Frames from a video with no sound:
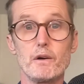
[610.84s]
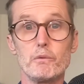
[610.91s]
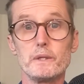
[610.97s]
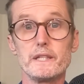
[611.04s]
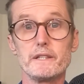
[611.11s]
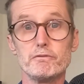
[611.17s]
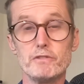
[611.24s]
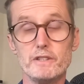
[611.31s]

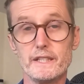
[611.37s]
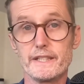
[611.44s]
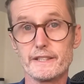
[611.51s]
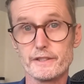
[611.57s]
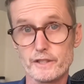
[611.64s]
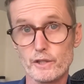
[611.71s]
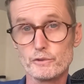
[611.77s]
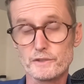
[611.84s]
we really
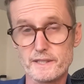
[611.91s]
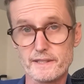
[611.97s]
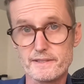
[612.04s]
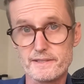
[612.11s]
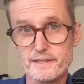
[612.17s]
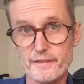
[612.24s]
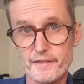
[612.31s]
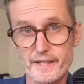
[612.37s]

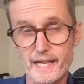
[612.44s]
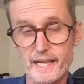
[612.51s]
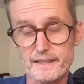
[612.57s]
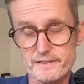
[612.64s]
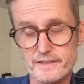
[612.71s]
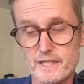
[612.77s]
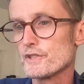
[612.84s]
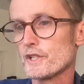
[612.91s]
notice
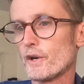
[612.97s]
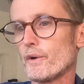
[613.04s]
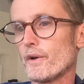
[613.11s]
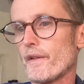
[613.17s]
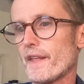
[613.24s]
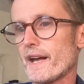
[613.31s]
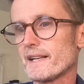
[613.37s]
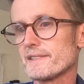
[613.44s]
that. So
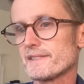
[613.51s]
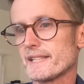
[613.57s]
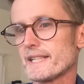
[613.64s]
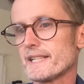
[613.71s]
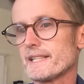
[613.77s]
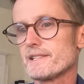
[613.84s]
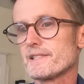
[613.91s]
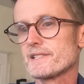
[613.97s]
that
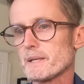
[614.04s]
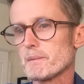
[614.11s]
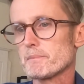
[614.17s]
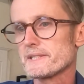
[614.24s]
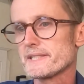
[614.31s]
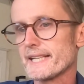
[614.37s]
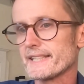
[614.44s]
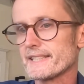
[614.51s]
is number
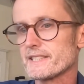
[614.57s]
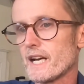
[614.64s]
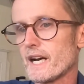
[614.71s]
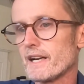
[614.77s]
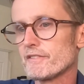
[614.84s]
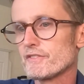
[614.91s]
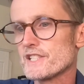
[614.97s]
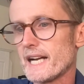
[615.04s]
6,
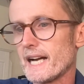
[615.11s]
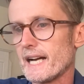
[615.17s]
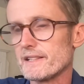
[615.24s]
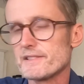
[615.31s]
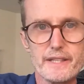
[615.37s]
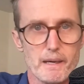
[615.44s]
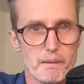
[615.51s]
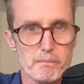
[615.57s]
live chat.
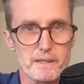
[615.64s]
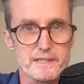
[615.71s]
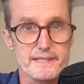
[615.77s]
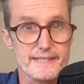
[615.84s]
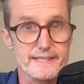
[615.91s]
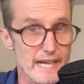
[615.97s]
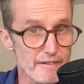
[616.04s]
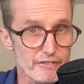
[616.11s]
Number
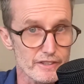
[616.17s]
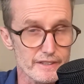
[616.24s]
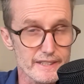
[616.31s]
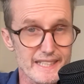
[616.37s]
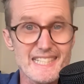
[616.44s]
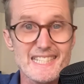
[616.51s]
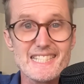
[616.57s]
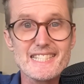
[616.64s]
7
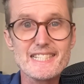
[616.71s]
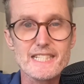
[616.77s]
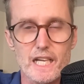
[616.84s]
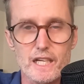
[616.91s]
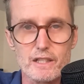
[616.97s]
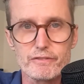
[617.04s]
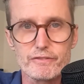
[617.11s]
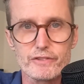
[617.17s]
is
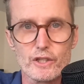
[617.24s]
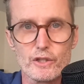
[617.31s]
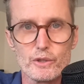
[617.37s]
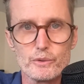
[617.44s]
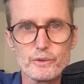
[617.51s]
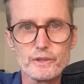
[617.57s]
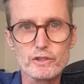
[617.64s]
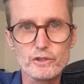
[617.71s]

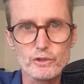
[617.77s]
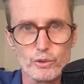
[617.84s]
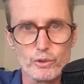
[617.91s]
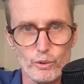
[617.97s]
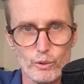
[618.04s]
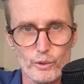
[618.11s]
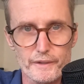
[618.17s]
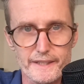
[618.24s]
telephone
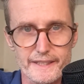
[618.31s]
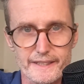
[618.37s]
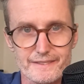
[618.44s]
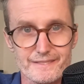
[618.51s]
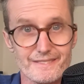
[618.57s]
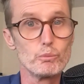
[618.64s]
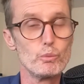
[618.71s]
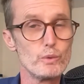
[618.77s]

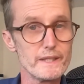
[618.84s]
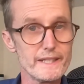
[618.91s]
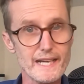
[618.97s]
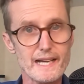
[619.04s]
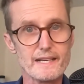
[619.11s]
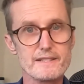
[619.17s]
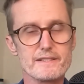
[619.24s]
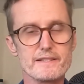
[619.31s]
recording.
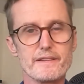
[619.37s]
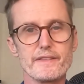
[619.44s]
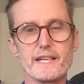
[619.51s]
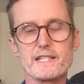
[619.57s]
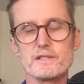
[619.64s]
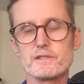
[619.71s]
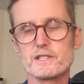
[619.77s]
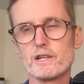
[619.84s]
Yes, and
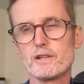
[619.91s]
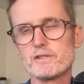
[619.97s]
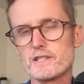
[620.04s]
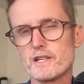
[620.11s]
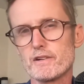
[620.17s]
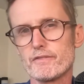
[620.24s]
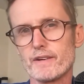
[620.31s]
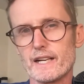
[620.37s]
that's so
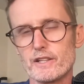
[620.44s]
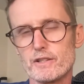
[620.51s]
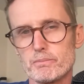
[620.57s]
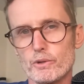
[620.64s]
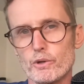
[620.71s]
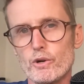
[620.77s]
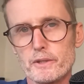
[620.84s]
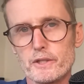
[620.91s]

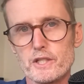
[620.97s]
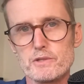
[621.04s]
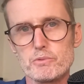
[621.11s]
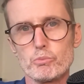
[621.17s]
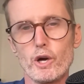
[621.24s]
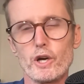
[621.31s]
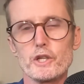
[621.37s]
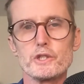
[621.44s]
valuable, because
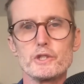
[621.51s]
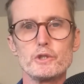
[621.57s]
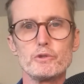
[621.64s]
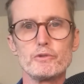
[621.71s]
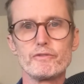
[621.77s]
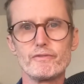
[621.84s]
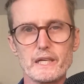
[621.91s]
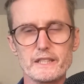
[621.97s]
what we
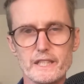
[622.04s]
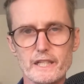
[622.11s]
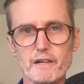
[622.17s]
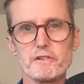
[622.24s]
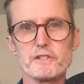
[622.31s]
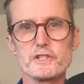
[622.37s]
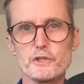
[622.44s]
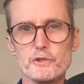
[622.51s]

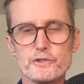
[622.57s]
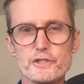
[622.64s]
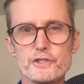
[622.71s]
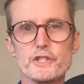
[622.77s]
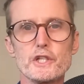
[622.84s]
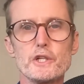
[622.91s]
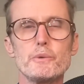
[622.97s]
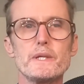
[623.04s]
encourage you to
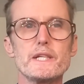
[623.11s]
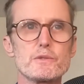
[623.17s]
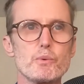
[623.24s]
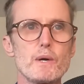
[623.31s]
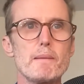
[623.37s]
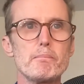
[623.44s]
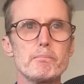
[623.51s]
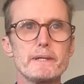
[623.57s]
do is
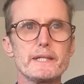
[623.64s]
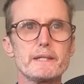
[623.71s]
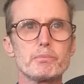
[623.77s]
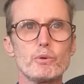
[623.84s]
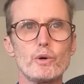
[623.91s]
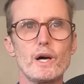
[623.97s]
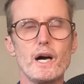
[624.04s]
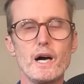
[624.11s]
when
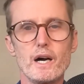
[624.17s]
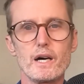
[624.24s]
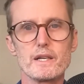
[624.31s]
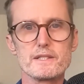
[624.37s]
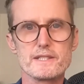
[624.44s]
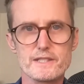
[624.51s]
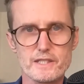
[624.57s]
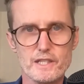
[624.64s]
people are